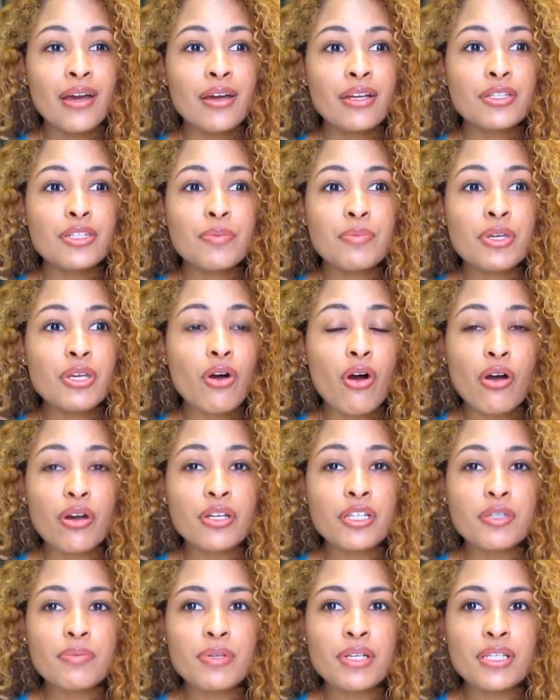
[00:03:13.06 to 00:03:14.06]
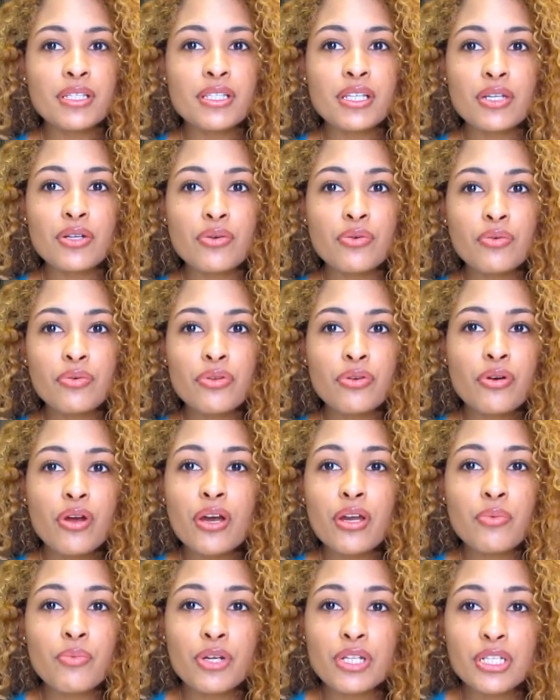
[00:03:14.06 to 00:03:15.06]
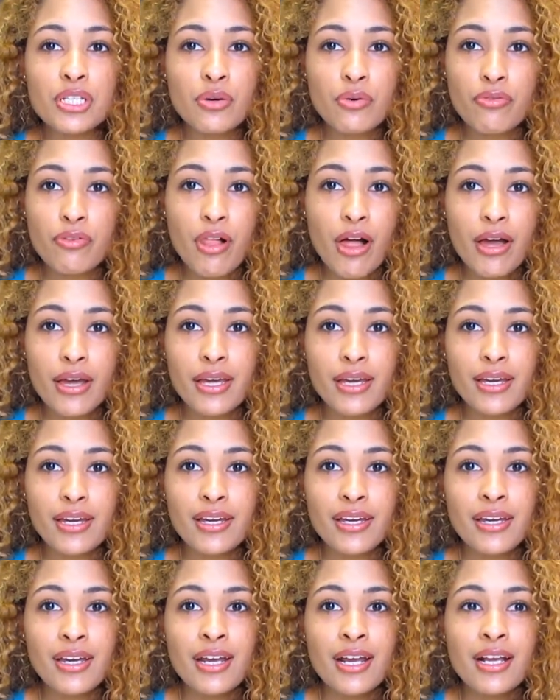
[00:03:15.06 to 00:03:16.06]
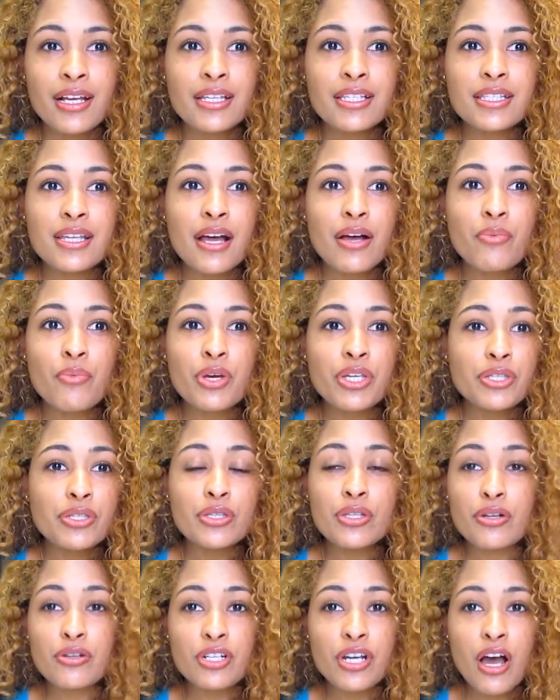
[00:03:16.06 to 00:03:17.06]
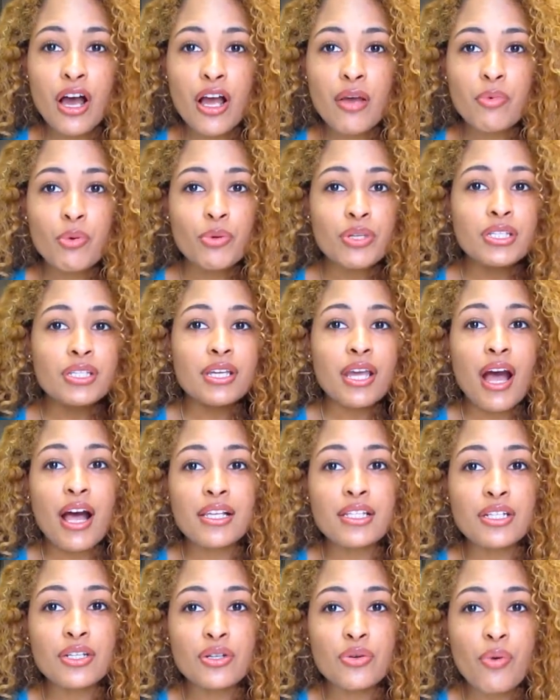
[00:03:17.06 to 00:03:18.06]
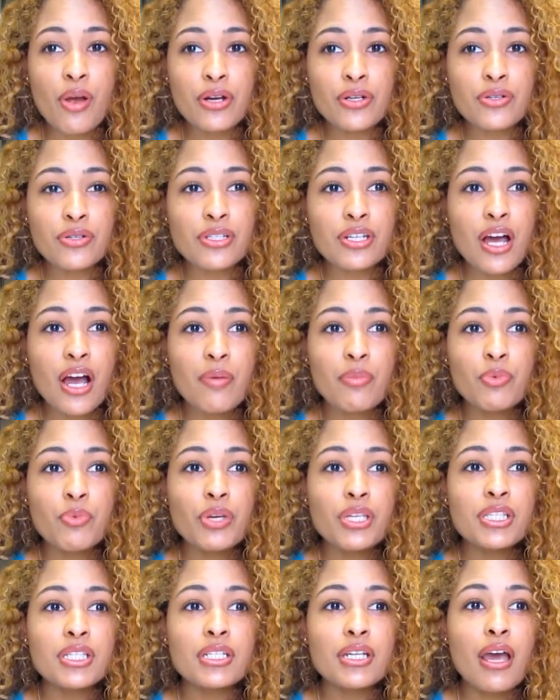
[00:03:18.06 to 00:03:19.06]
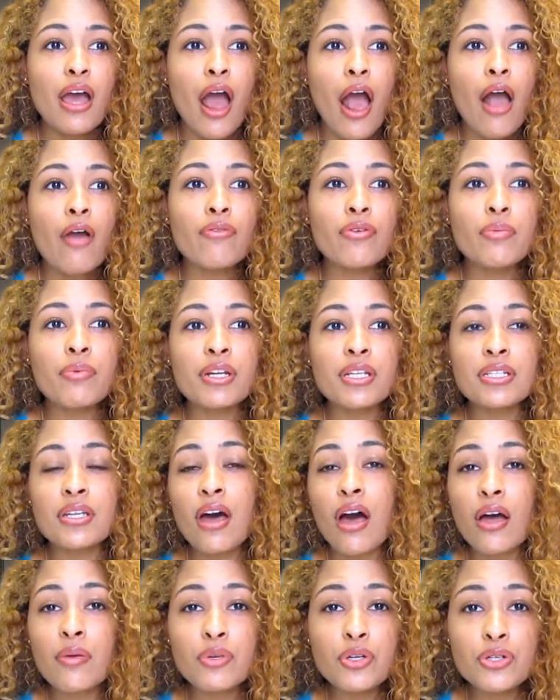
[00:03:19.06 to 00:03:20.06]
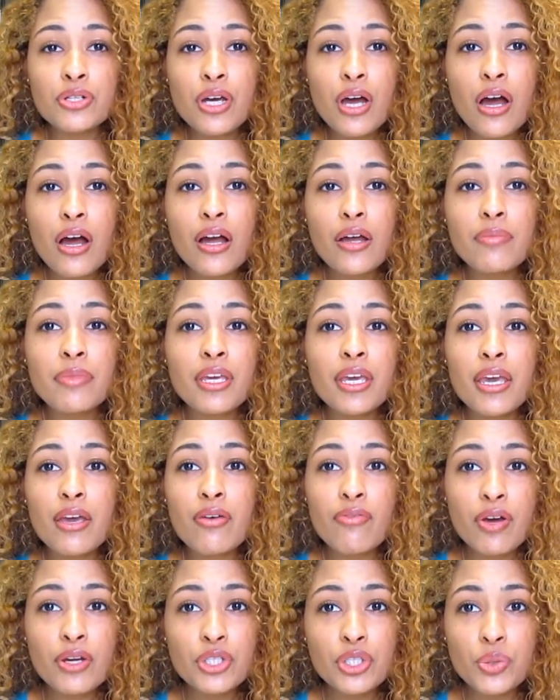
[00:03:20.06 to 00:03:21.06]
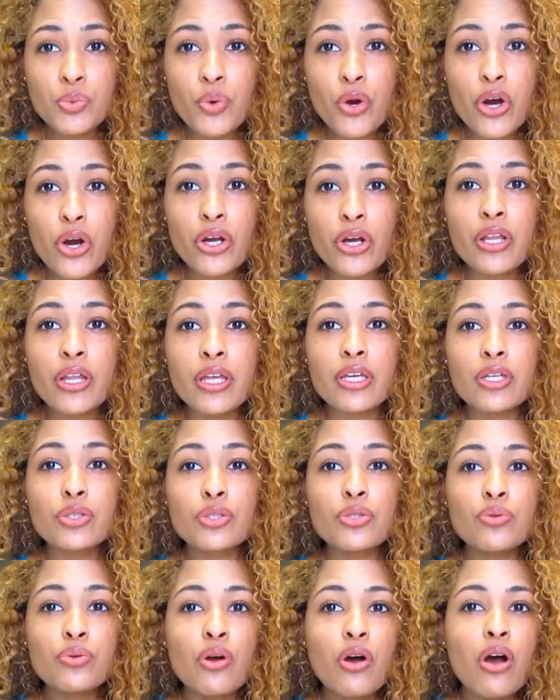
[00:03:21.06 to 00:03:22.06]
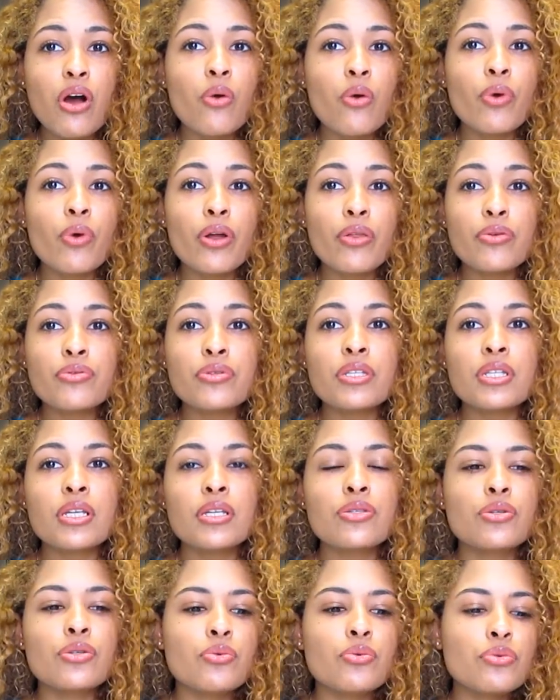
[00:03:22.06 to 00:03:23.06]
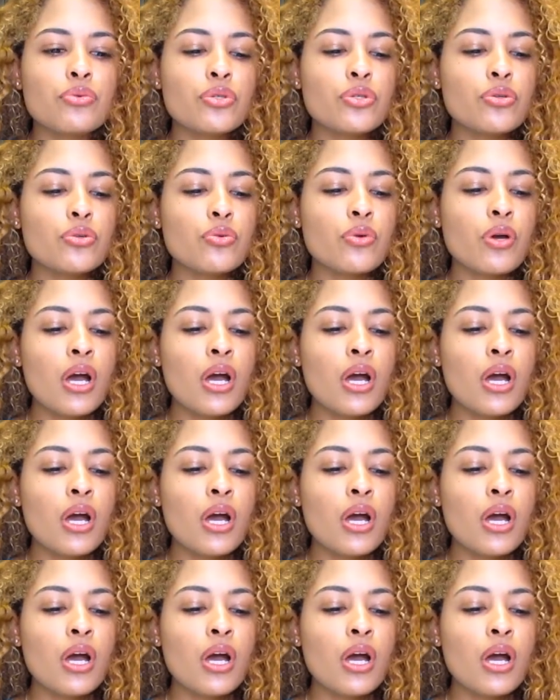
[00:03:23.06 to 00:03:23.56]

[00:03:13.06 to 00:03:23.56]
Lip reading: to be honest, because they're not gonna wanna deal with lying. Because that wastes their time, it wastes the casting director's time, it wastes everybody's time, your time, they can't find you work. Like, do not wear those things, don't do